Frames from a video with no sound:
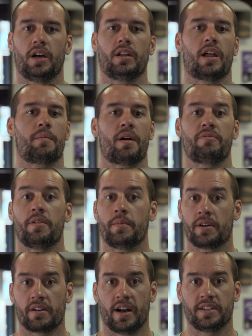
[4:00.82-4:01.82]
A lot of my
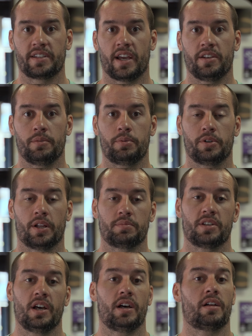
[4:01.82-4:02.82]
female clients can't do pull-ups.
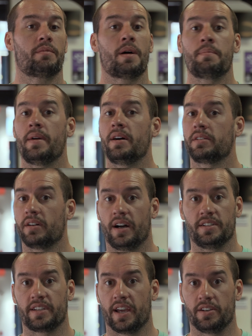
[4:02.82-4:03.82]
A lot of my male
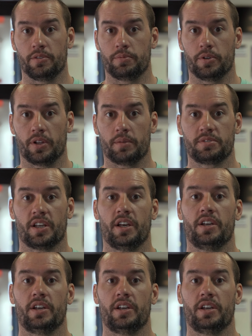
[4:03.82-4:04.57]
clients can't do pull-ups.